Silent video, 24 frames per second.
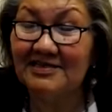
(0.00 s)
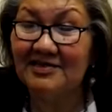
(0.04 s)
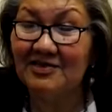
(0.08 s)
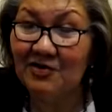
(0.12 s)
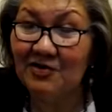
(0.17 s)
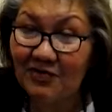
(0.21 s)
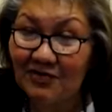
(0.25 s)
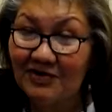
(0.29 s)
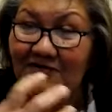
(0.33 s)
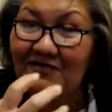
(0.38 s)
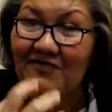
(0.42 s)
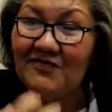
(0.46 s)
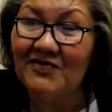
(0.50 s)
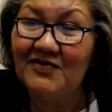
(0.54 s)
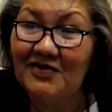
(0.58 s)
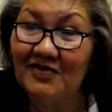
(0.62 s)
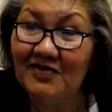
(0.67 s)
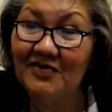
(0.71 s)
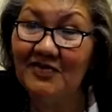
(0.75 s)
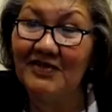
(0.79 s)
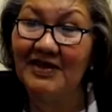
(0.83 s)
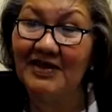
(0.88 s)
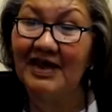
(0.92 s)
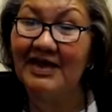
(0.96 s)
You can
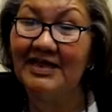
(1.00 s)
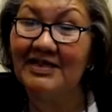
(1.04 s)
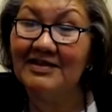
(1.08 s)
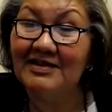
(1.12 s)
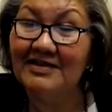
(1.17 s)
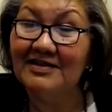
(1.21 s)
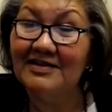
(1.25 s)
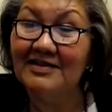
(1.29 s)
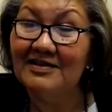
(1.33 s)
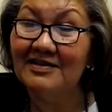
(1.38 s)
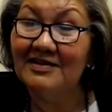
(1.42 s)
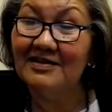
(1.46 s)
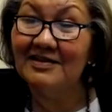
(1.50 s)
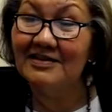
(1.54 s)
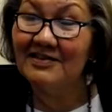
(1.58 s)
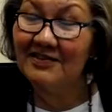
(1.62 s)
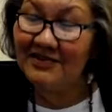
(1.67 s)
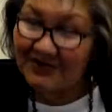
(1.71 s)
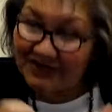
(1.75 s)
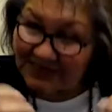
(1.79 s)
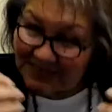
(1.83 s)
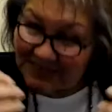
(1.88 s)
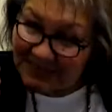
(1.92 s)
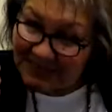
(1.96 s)
feel that.
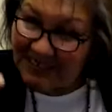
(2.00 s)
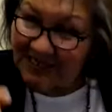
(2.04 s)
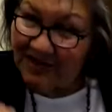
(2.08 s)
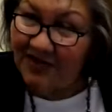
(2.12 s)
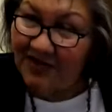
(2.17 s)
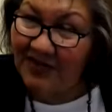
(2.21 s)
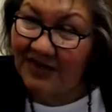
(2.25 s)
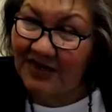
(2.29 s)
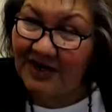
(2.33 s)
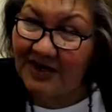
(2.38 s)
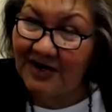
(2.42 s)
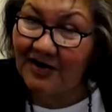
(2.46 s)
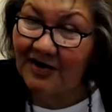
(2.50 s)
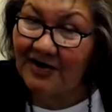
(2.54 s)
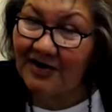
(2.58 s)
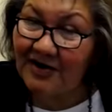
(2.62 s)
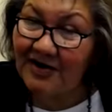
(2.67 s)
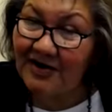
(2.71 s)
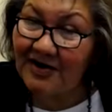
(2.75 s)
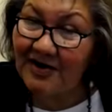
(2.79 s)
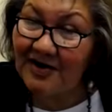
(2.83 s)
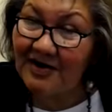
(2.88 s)
They're still there.